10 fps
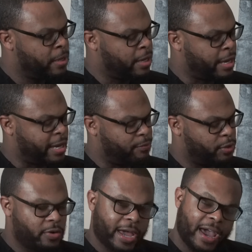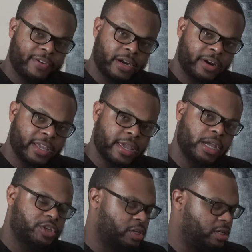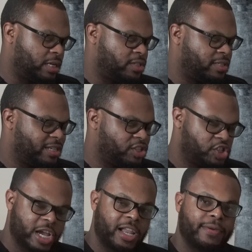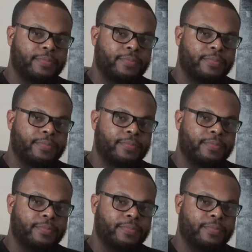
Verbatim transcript: And when you have a herniation, it's the jelly